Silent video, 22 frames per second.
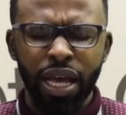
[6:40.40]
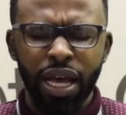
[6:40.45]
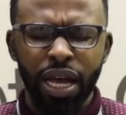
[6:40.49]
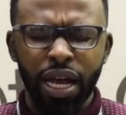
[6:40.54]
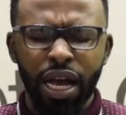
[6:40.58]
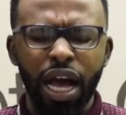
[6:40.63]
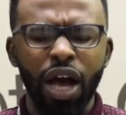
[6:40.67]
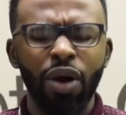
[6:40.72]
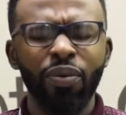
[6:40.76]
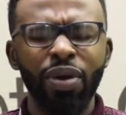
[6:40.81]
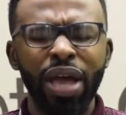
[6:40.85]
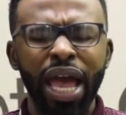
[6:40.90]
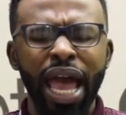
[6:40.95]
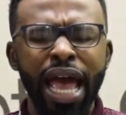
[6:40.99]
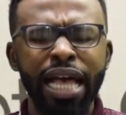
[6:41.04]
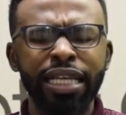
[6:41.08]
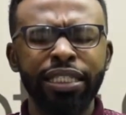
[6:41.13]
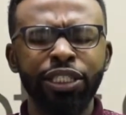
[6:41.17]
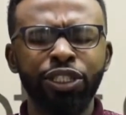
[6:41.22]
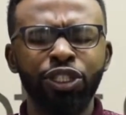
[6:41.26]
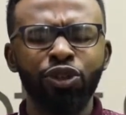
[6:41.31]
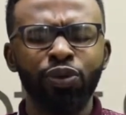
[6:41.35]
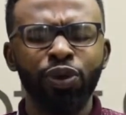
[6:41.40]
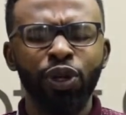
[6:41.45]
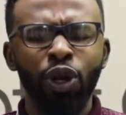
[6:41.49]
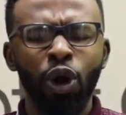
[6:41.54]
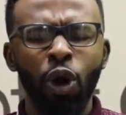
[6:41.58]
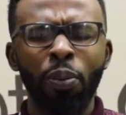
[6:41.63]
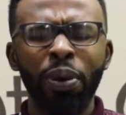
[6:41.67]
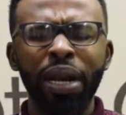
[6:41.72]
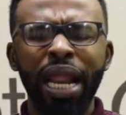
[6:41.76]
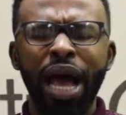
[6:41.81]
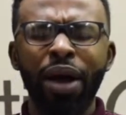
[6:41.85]
God, we ask that you would
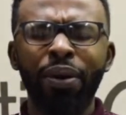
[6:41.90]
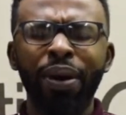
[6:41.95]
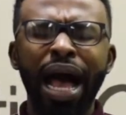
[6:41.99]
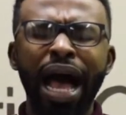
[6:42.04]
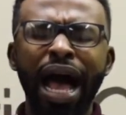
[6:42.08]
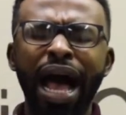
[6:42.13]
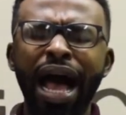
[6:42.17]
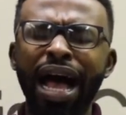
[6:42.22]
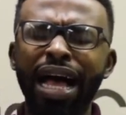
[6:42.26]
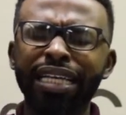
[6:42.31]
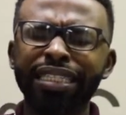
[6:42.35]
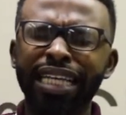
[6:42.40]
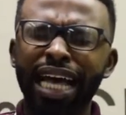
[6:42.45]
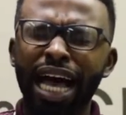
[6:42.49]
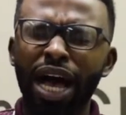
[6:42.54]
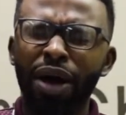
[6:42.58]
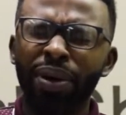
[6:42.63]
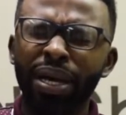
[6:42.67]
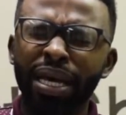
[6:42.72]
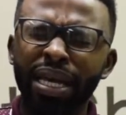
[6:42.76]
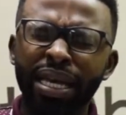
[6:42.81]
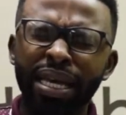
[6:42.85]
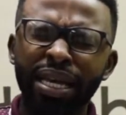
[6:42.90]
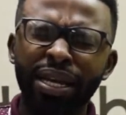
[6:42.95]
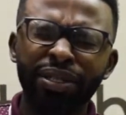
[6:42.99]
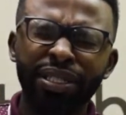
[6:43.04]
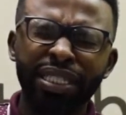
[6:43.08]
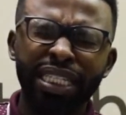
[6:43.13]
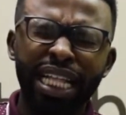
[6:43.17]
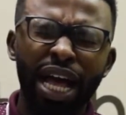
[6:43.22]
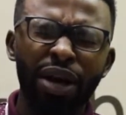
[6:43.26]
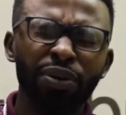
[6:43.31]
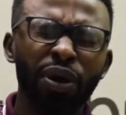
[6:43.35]
open our eyes, our ears,
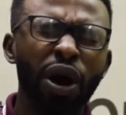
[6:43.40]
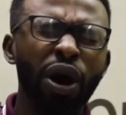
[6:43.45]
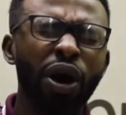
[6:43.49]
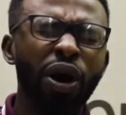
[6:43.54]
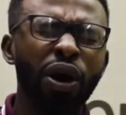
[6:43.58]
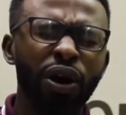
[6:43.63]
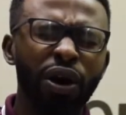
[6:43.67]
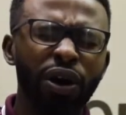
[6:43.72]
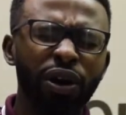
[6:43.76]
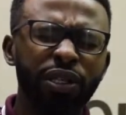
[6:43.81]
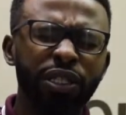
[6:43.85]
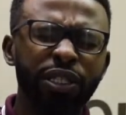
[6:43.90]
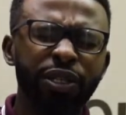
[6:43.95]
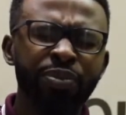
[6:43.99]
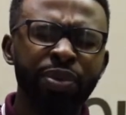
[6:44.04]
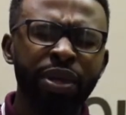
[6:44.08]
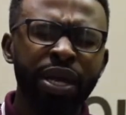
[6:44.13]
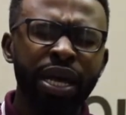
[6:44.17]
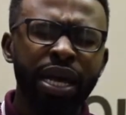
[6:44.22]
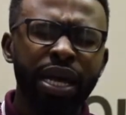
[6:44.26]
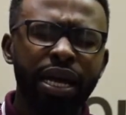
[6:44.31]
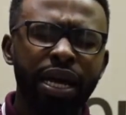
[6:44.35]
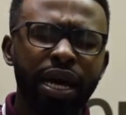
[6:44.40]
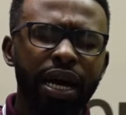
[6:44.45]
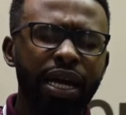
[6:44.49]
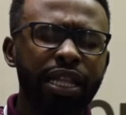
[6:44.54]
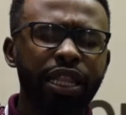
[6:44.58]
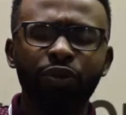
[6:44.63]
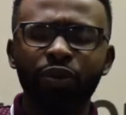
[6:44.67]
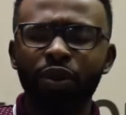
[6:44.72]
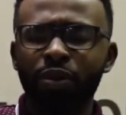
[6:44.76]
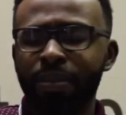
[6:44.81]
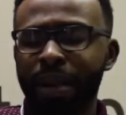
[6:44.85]
and our hearts. God, that
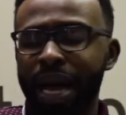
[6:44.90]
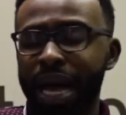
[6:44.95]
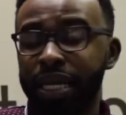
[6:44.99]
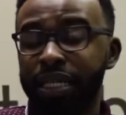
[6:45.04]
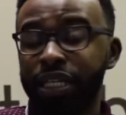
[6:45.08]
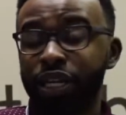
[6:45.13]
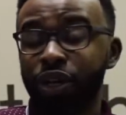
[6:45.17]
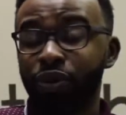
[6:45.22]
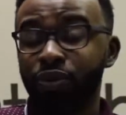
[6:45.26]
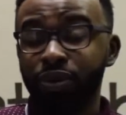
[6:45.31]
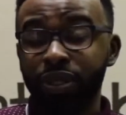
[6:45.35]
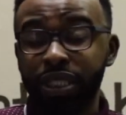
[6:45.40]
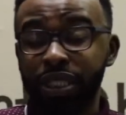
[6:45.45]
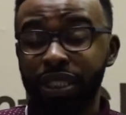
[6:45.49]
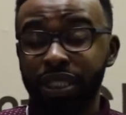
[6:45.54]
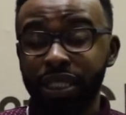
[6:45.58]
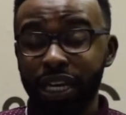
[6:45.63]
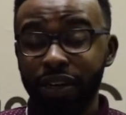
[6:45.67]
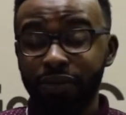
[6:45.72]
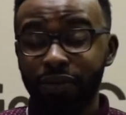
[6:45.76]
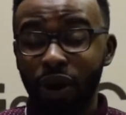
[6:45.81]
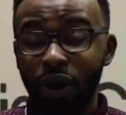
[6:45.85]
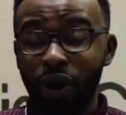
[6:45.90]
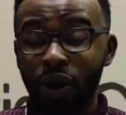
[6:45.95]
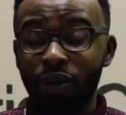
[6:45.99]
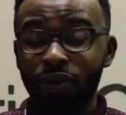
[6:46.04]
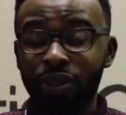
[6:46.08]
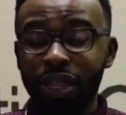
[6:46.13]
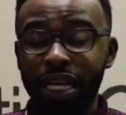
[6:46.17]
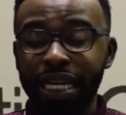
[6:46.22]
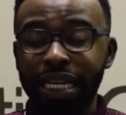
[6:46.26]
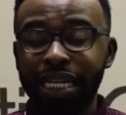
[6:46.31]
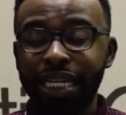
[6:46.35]
we might receive all
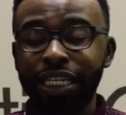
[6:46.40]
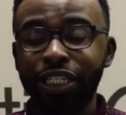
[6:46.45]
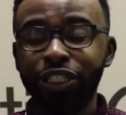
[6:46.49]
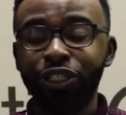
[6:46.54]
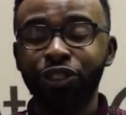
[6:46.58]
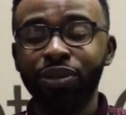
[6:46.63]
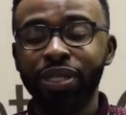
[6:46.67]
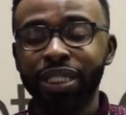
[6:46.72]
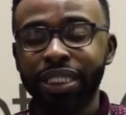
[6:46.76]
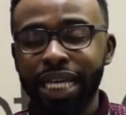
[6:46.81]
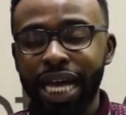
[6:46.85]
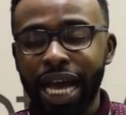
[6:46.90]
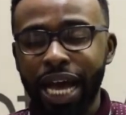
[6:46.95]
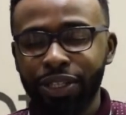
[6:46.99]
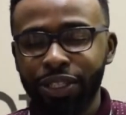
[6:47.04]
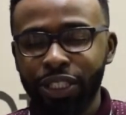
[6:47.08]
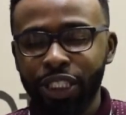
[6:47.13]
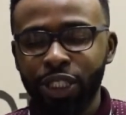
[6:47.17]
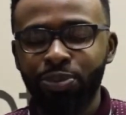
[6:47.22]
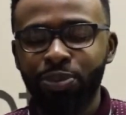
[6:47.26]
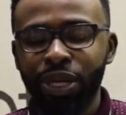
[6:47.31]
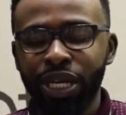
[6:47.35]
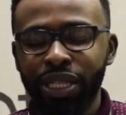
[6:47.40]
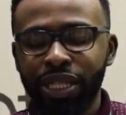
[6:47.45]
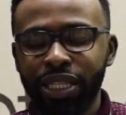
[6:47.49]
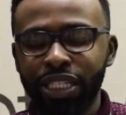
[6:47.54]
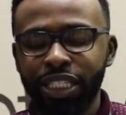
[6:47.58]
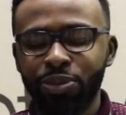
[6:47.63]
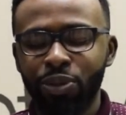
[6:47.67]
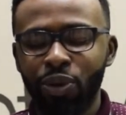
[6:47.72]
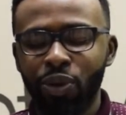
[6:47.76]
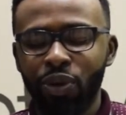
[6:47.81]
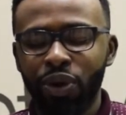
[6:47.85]
that it is you desire to speak this
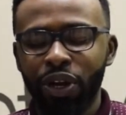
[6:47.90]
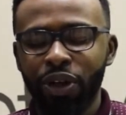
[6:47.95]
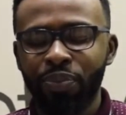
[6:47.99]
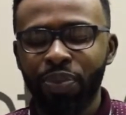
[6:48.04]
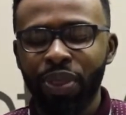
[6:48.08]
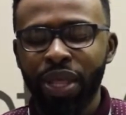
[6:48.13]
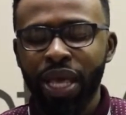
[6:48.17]
morning.